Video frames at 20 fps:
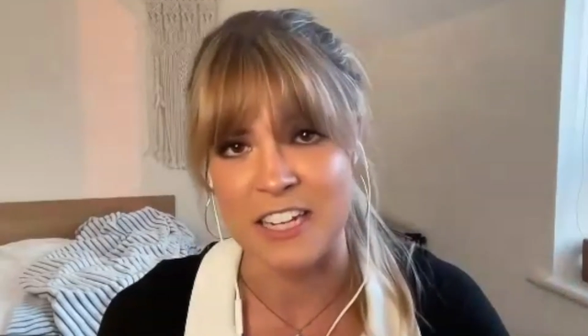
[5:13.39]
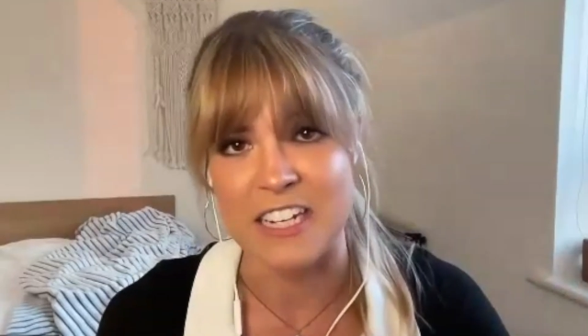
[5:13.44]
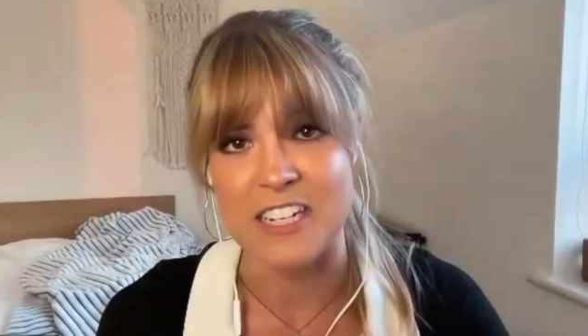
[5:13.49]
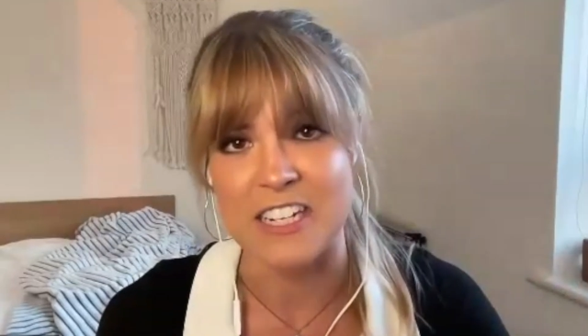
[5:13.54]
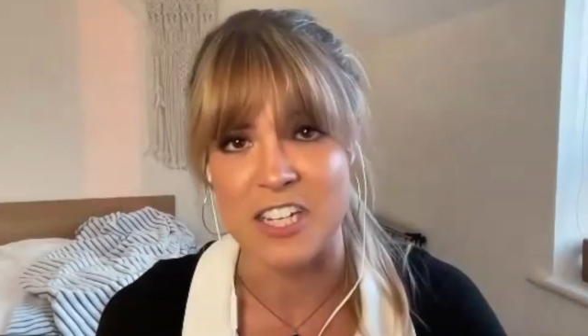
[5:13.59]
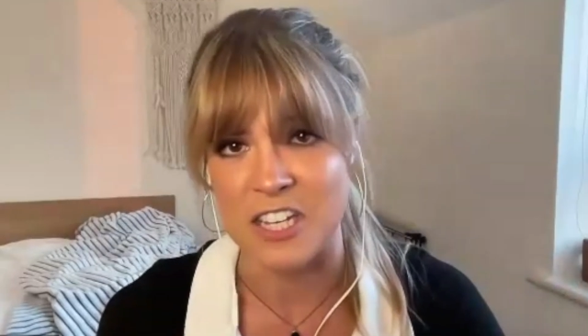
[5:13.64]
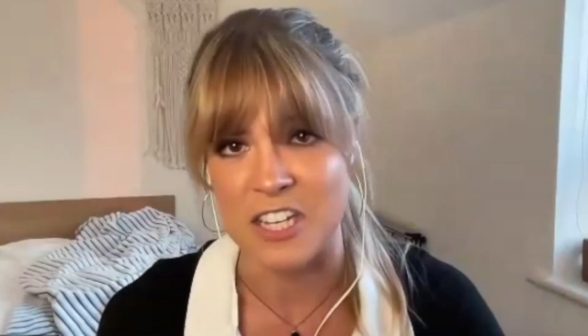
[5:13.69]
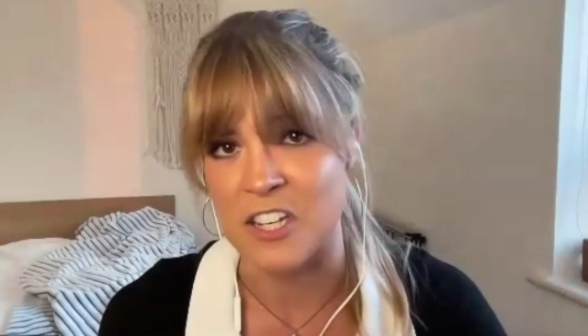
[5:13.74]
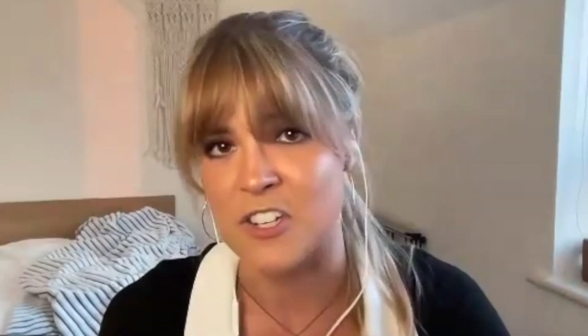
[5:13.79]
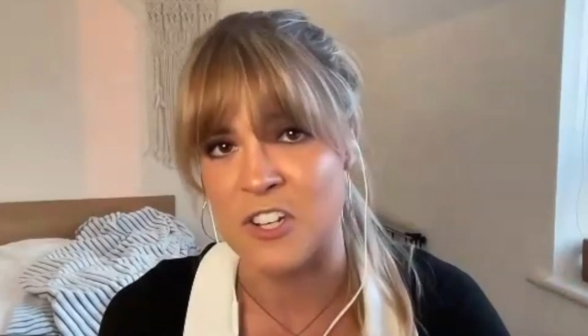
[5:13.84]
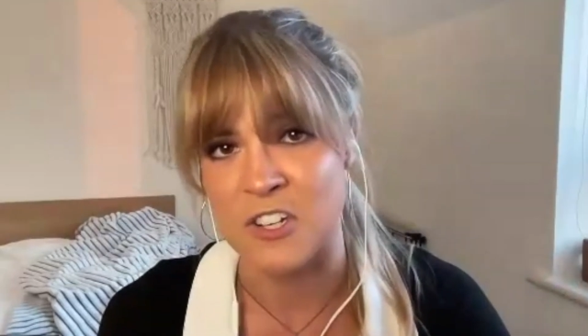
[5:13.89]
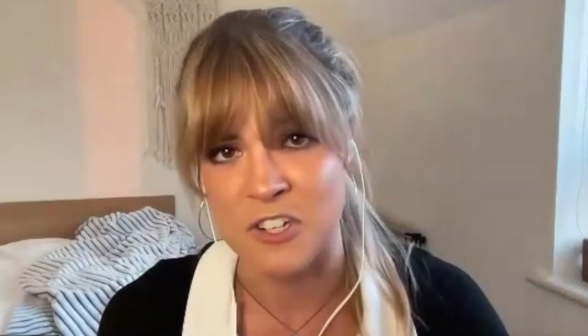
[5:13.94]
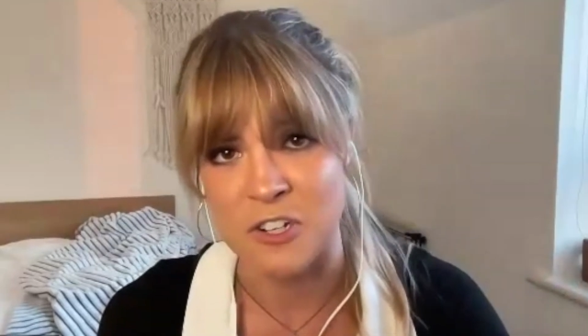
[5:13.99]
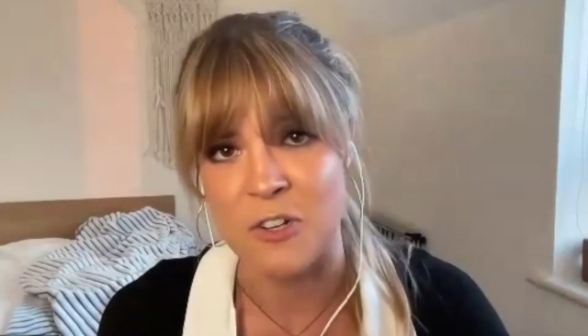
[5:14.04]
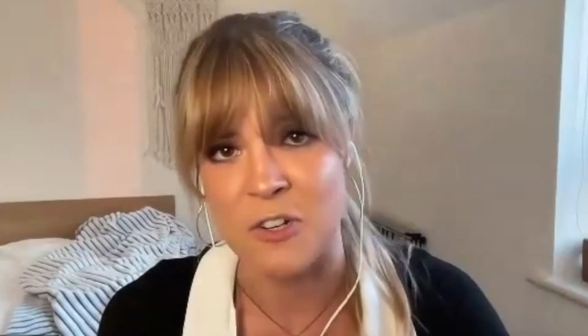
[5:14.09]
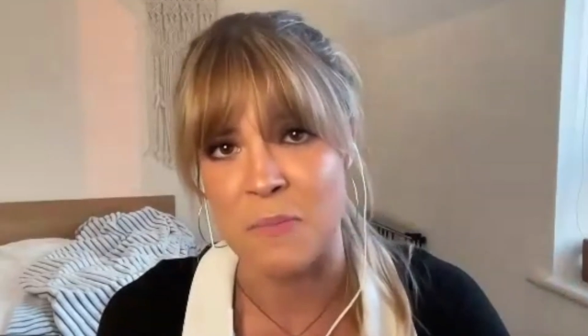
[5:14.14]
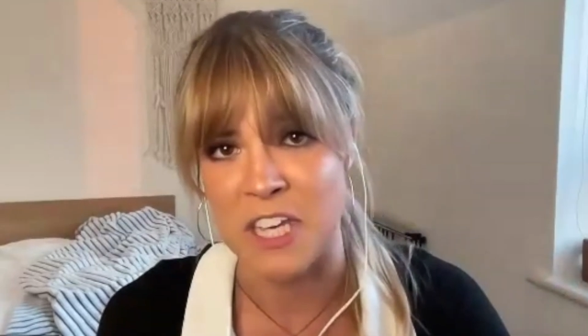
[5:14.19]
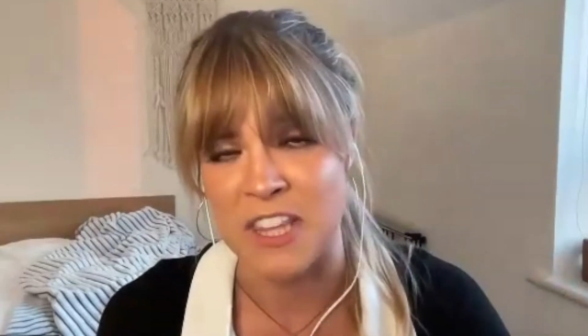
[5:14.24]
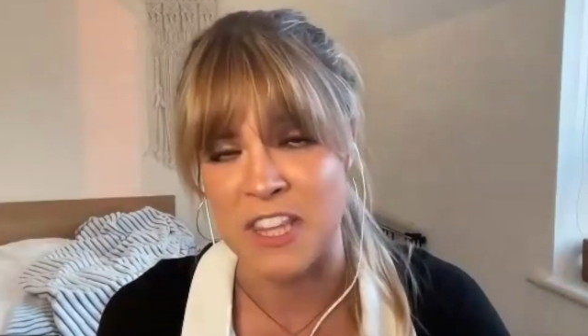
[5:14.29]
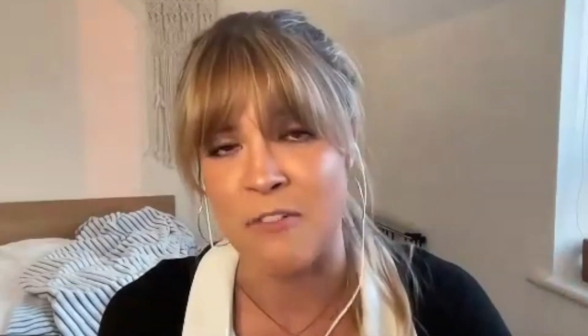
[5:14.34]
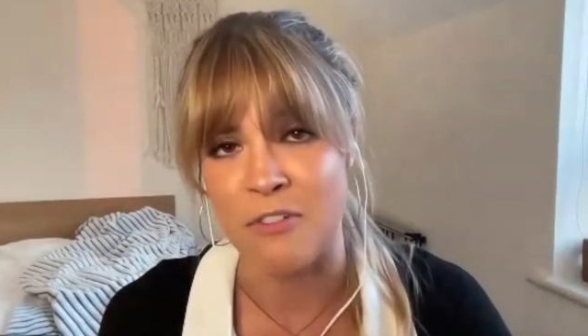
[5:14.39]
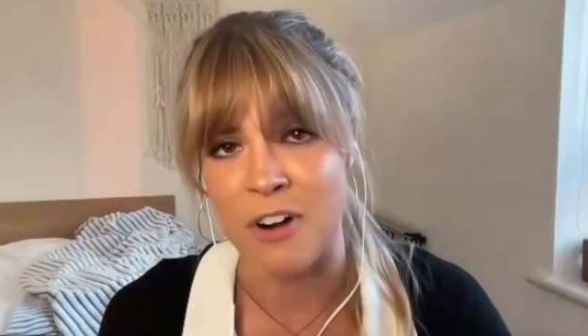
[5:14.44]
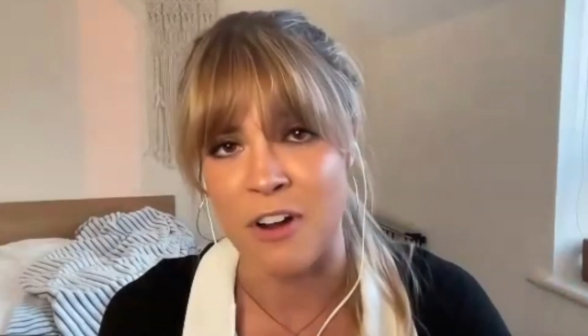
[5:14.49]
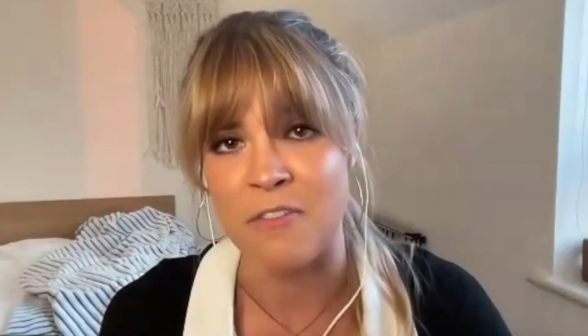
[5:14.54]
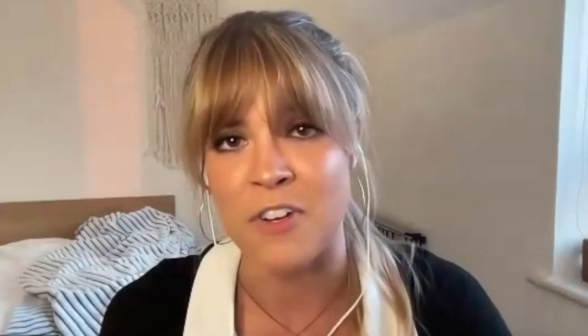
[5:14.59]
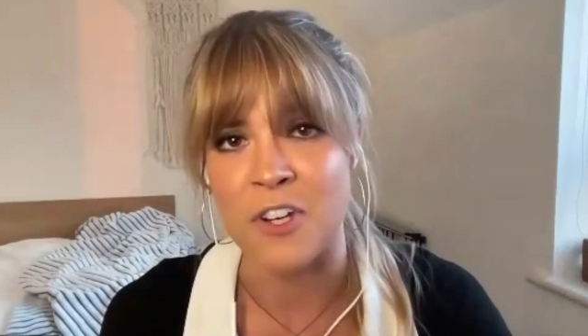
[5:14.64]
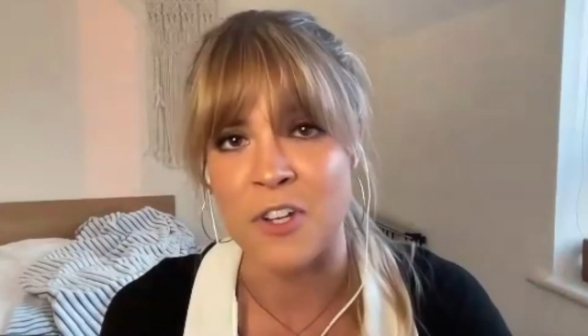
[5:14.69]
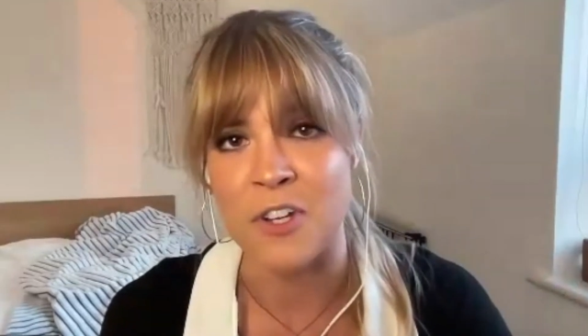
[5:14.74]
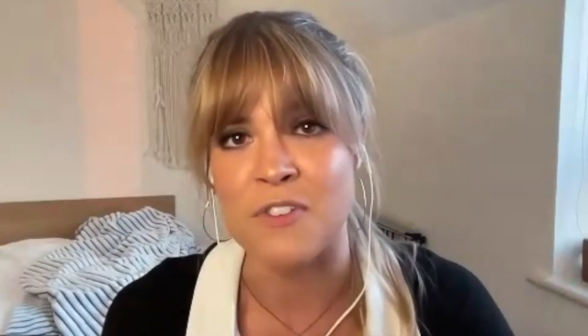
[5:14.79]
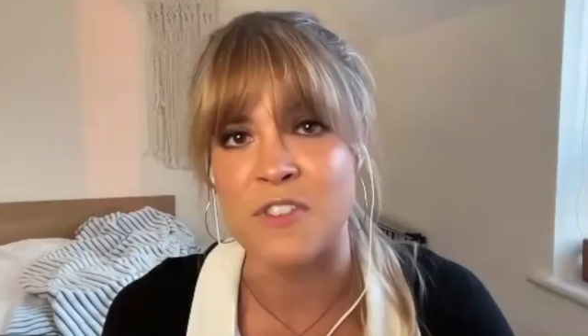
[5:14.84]
like to continue to make that
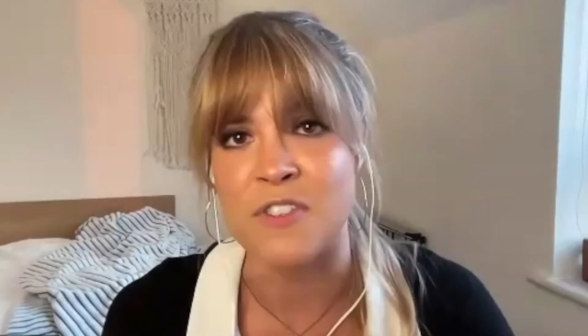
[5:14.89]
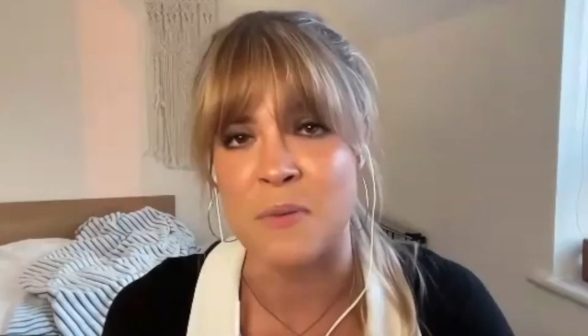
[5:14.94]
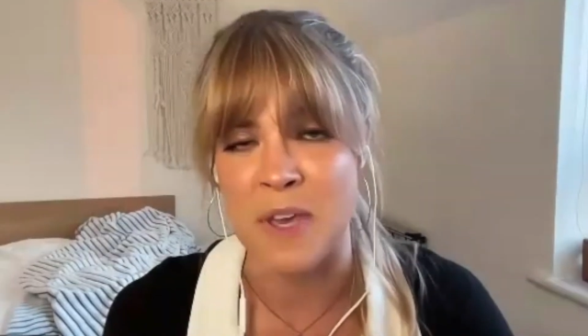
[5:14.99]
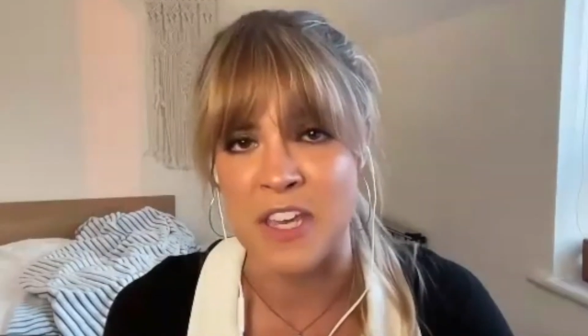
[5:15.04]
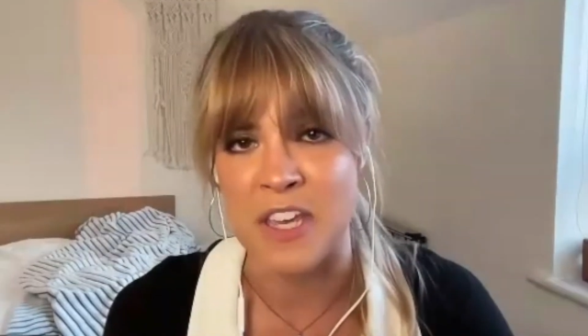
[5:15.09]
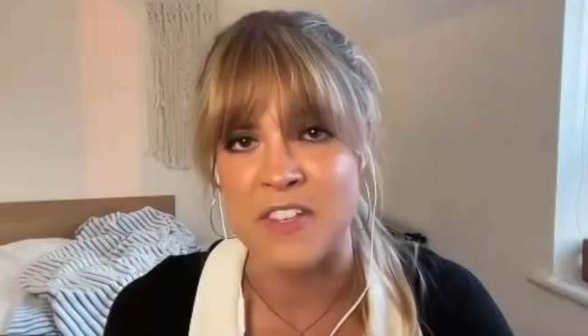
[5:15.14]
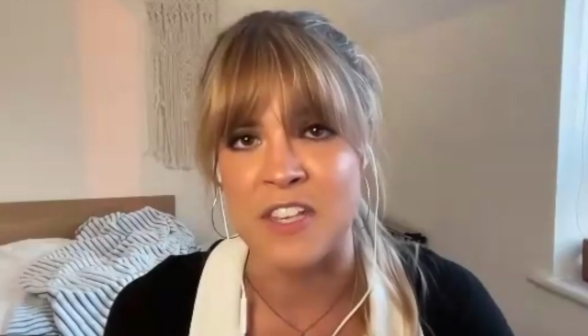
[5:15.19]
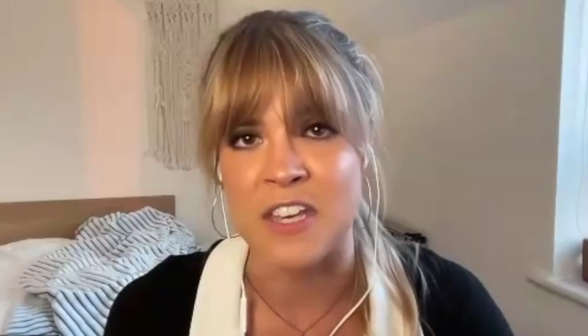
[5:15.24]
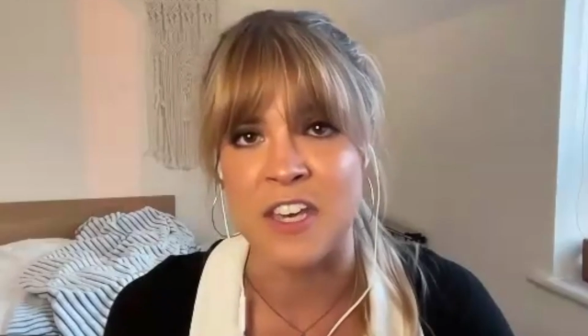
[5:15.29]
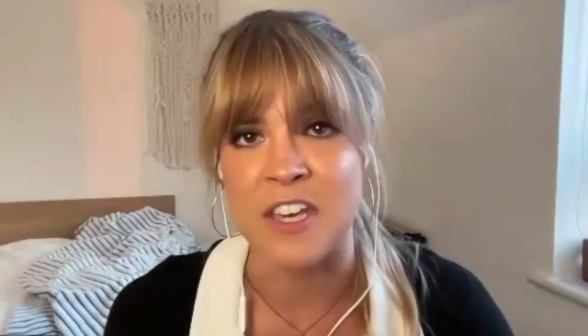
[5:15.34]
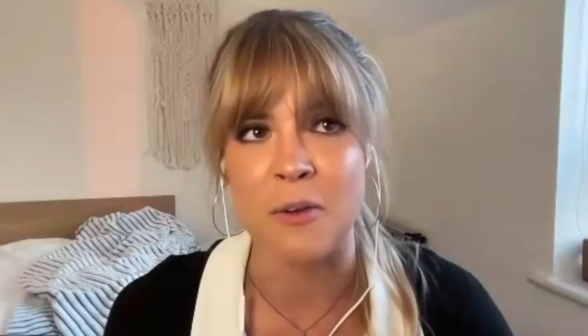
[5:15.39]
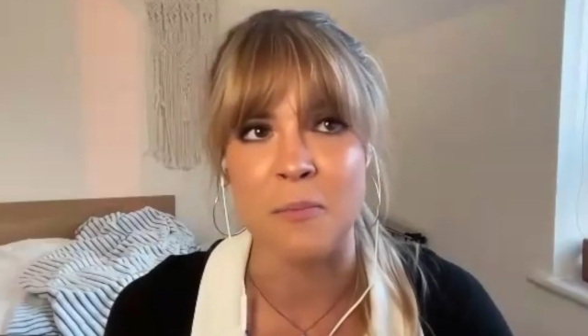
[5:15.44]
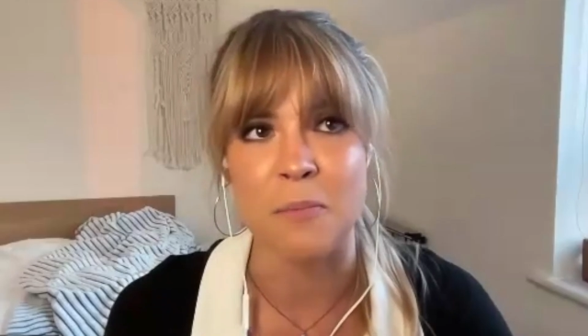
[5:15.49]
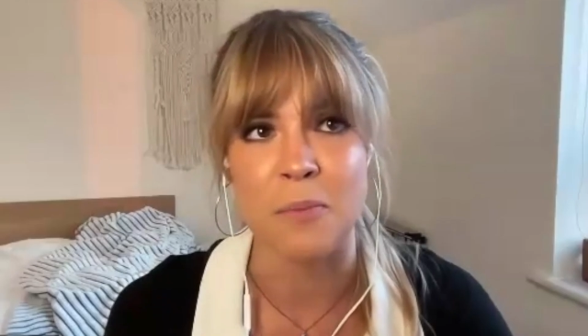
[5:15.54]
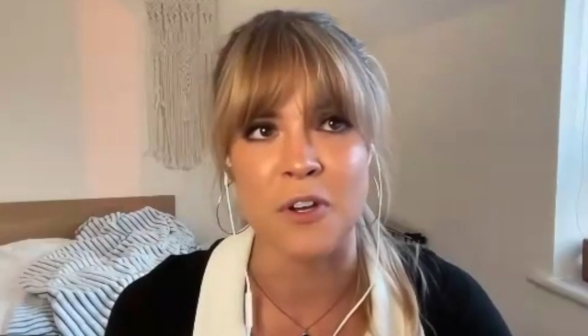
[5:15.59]
revenue is amazing,